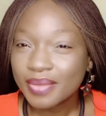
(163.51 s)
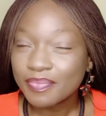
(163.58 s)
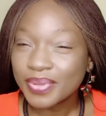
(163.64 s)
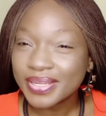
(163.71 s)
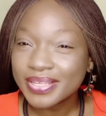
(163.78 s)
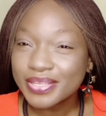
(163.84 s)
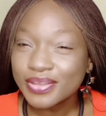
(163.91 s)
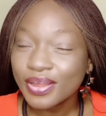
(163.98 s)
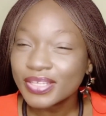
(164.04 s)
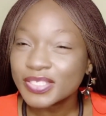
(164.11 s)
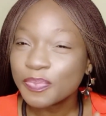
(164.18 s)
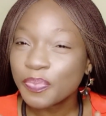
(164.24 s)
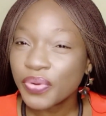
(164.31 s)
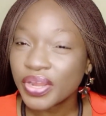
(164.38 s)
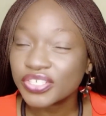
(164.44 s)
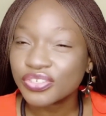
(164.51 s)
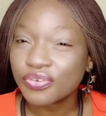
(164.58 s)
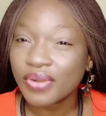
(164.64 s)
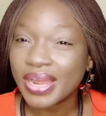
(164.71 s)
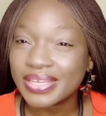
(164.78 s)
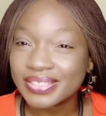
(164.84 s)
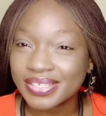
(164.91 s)
but not
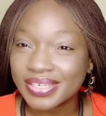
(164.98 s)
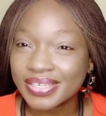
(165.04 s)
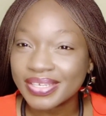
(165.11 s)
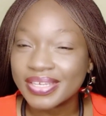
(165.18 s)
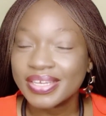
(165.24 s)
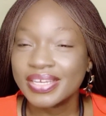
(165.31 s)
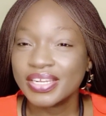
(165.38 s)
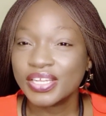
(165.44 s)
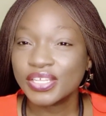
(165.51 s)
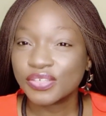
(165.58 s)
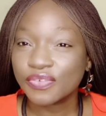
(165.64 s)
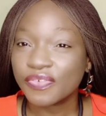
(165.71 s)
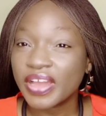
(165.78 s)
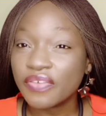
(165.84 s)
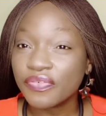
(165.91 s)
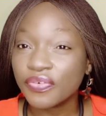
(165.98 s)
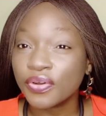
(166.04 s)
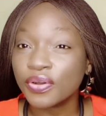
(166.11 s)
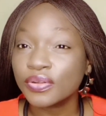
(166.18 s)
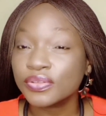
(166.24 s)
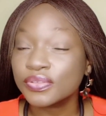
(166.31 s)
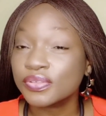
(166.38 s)
pressurizing the
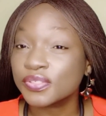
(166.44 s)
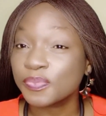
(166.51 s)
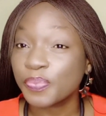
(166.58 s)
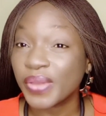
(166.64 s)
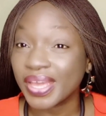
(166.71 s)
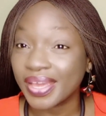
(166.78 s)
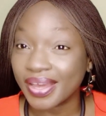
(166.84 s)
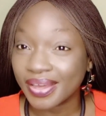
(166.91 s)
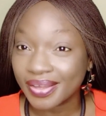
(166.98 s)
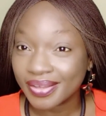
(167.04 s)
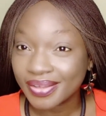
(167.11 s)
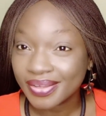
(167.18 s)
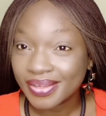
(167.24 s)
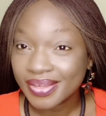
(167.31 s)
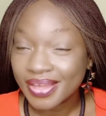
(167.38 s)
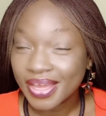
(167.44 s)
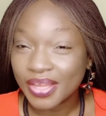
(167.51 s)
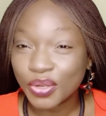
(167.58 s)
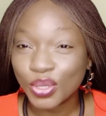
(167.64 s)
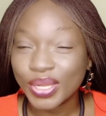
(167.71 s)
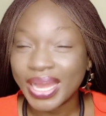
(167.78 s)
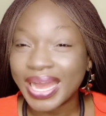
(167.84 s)
survivor to speak
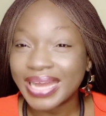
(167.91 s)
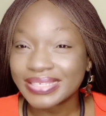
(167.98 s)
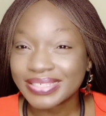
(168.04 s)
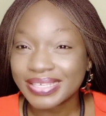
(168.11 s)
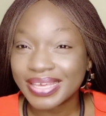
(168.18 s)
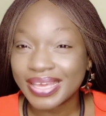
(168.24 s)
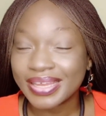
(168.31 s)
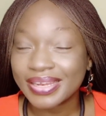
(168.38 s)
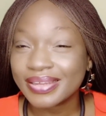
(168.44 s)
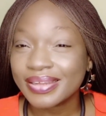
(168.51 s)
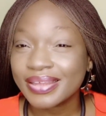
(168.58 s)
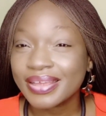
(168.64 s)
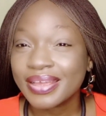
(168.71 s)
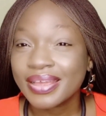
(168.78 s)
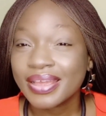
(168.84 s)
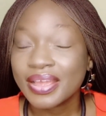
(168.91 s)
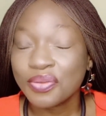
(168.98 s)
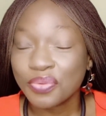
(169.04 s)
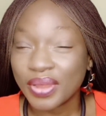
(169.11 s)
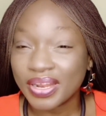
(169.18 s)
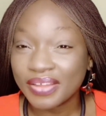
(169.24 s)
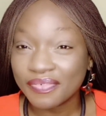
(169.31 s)
and not asking
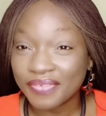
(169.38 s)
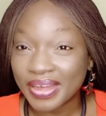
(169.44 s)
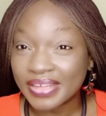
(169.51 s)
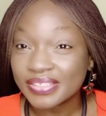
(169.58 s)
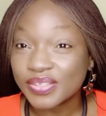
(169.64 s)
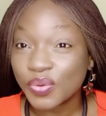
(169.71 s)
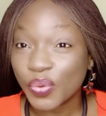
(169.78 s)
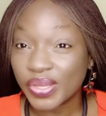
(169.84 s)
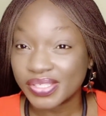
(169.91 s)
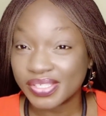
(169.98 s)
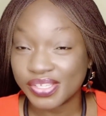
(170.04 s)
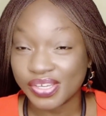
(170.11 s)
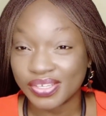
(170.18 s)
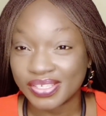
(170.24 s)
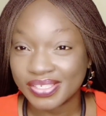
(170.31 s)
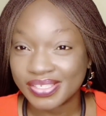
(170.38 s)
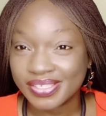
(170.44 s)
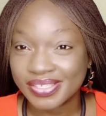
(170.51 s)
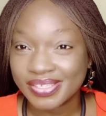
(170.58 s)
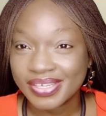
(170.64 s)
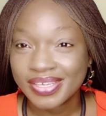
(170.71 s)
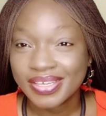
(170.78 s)
irrelevant questions.